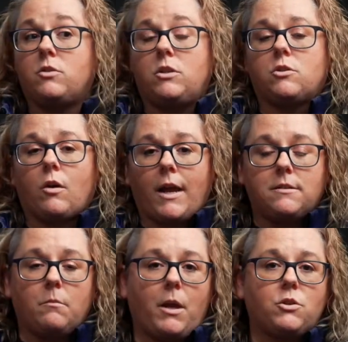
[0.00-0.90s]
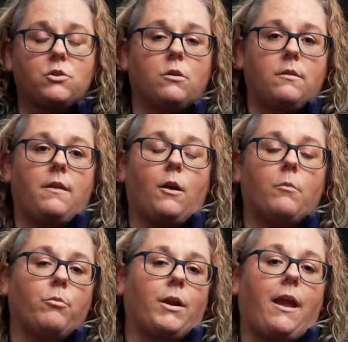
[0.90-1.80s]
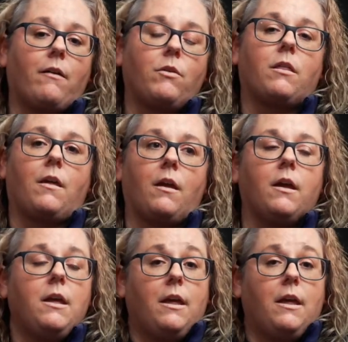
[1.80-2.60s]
she's trying to make sure that they are bringing everything